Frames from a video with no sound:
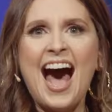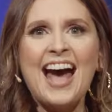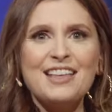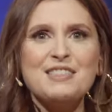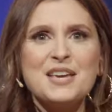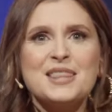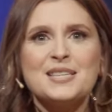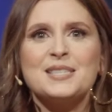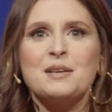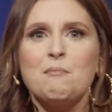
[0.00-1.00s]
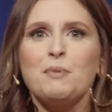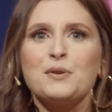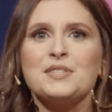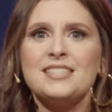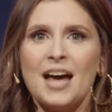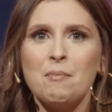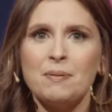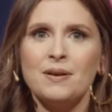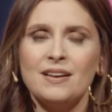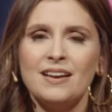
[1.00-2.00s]
I think the simple step
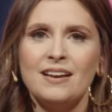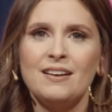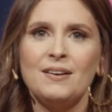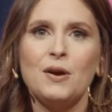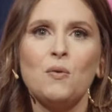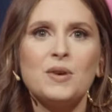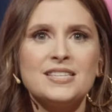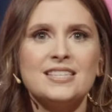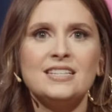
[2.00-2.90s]
was